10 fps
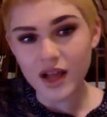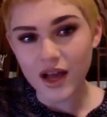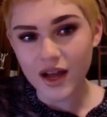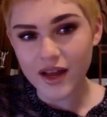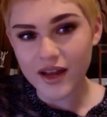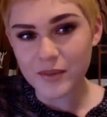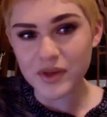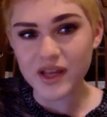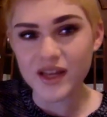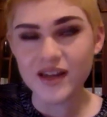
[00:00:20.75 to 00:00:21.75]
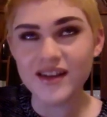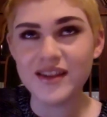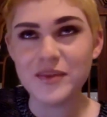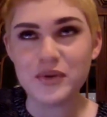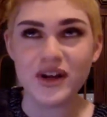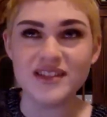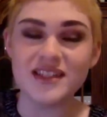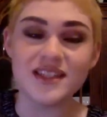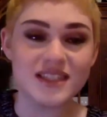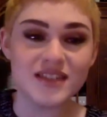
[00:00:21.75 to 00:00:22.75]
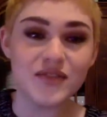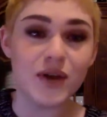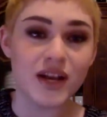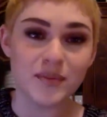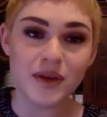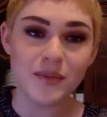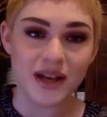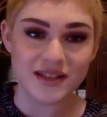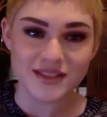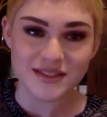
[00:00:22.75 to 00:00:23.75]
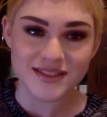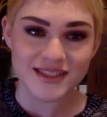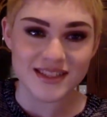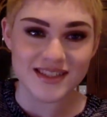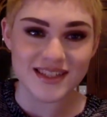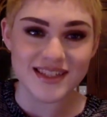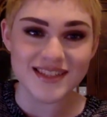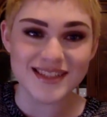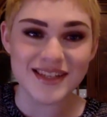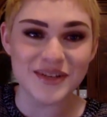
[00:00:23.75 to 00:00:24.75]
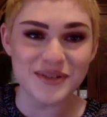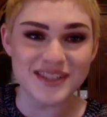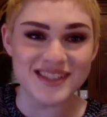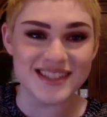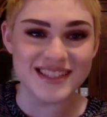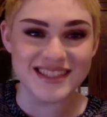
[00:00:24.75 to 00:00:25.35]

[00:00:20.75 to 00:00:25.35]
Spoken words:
I am in the process of writing my master's thesis, which is